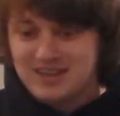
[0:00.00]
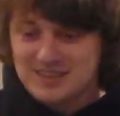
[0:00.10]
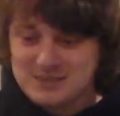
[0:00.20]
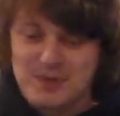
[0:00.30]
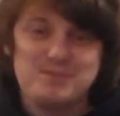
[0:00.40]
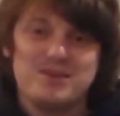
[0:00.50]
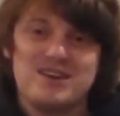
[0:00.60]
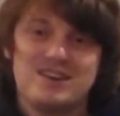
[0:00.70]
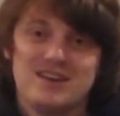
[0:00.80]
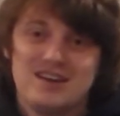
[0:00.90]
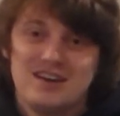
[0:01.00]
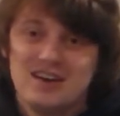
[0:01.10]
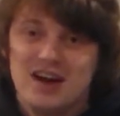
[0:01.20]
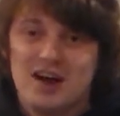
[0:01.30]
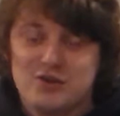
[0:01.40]
This might be
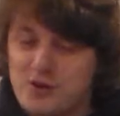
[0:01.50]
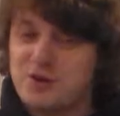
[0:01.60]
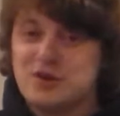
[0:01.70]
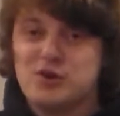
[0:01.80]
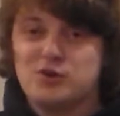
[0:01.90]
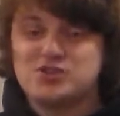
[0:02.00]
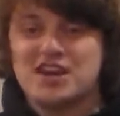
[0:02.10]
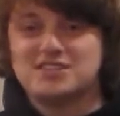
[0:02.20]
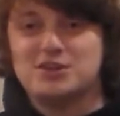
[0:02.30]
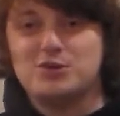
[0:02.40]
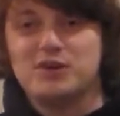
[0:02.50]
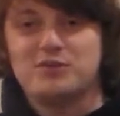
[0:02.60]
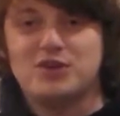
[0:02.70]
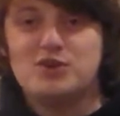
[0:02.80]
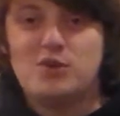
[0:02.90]
a good old chance to do
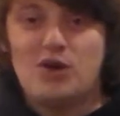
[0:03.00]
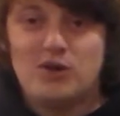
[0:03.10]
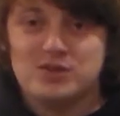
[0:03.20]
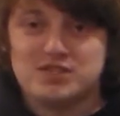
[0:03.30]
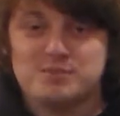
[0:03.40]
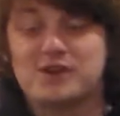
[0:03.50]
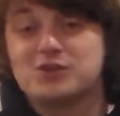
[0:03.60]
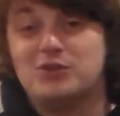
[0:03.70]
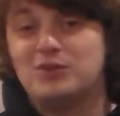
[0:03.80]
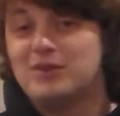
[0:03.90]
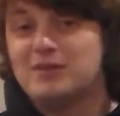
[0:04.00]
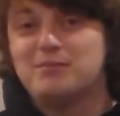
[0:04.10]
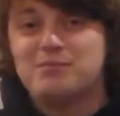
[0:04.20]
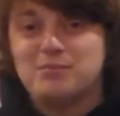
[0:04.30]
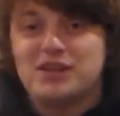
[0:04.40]
it, the new old special
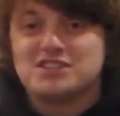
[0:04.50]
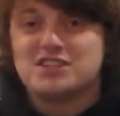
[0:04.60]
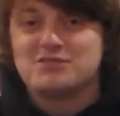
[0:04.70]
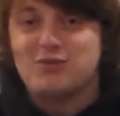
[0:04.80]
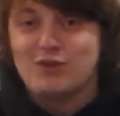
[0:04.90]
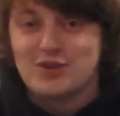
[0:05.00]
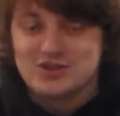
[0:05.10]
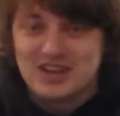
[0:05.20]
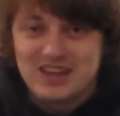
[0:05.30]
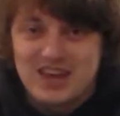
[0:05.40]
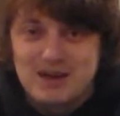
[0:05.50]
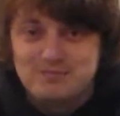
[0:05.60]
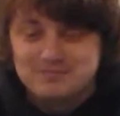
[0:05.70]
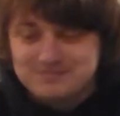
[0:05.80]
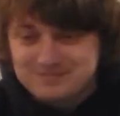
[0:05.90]
PlayStation 4 version of the
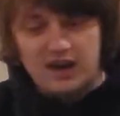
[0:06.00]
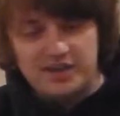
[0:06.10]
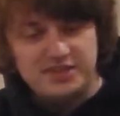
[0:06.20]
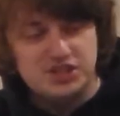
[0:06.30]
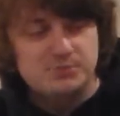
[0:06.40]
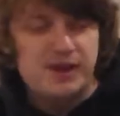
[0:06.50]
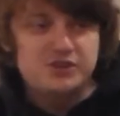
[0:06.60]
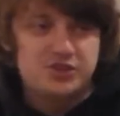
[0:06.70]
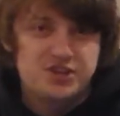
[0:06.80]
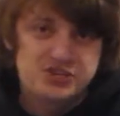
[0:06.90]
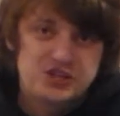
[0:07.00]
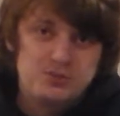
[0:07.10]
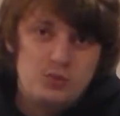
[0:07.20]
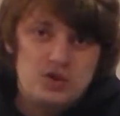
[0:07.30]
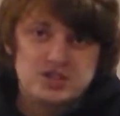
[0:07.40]
game. This special
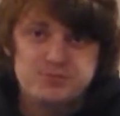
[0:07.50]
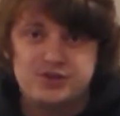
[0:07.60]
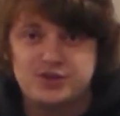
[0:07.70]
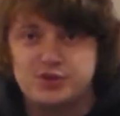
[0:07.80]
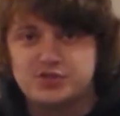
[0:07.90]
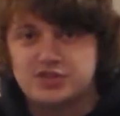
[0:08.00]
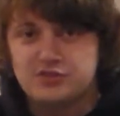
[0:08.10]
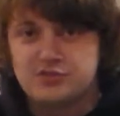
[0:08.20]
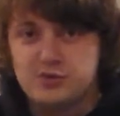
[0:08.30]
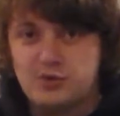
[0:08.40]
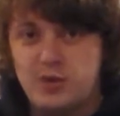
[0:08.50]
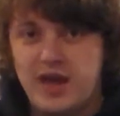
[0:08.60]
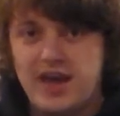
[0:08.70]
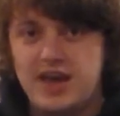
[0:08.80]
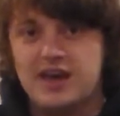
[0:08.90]
edition was produced
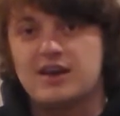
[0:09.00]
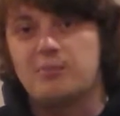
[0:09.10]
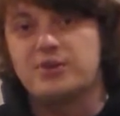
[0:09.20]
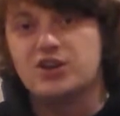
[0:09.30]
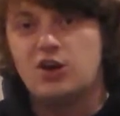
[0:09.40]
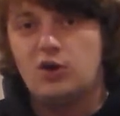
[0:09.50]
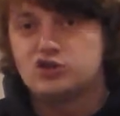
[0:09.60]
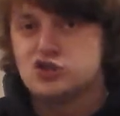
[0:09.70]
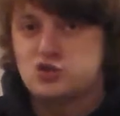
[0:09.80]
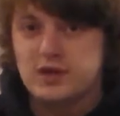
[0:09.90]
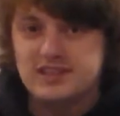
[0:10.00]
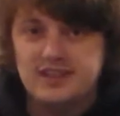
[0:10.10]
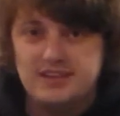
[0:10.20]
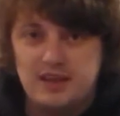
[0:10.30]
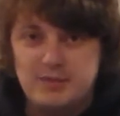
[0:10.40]
through a company called
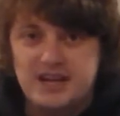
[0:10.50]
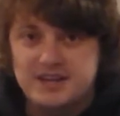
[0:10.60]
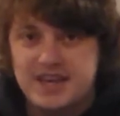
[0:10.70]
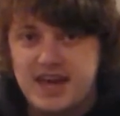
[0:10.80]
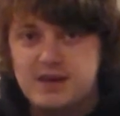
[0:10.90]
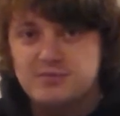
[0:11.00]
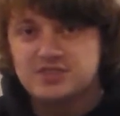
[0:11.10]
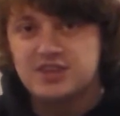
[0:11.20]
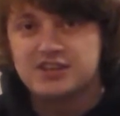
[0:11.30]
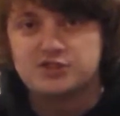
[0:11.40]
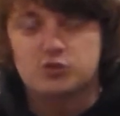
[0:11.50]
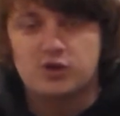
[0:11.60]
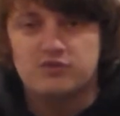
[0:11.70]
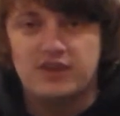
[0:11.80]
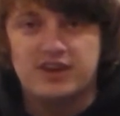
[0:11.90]
Strictly Limited Games. It's
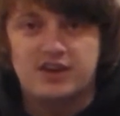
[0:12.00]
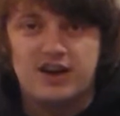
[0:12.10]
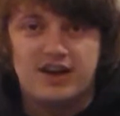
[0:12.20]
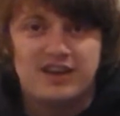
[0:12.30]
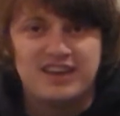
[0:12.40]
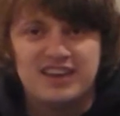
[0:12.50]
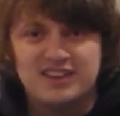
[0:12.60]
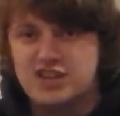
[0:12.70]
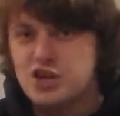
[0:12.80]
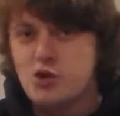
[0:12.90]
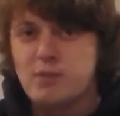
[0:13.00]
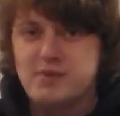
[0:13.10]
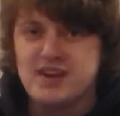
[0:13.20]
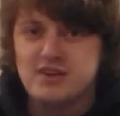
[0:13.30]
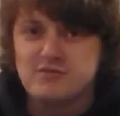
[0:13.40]
sort of like the
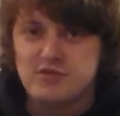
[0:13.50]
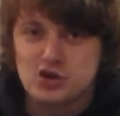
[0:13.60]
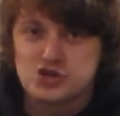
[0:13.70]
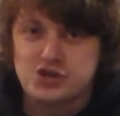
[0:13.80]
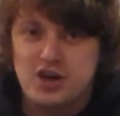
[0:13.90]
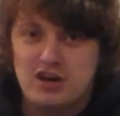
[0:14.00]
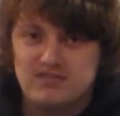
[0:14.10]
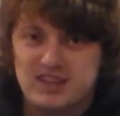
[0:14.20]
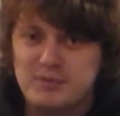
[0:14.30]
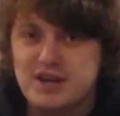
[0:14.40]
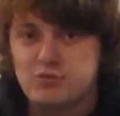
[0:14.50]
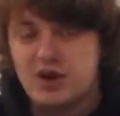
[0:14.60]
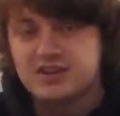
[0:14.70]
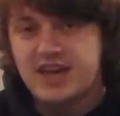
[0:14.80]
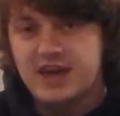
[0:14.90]
European version of limited
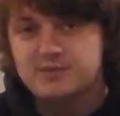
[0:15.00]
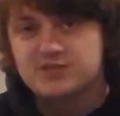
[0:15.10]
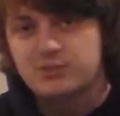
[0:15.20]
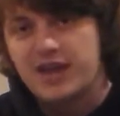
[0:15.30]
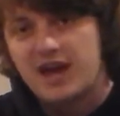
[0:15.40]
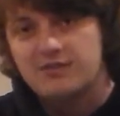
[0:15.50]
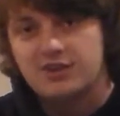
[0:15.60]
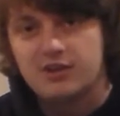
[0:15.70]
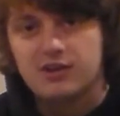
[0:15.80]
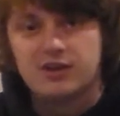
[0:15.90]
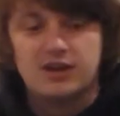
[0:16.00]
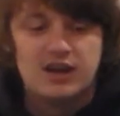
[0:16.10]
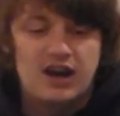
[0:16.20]
run games we have here.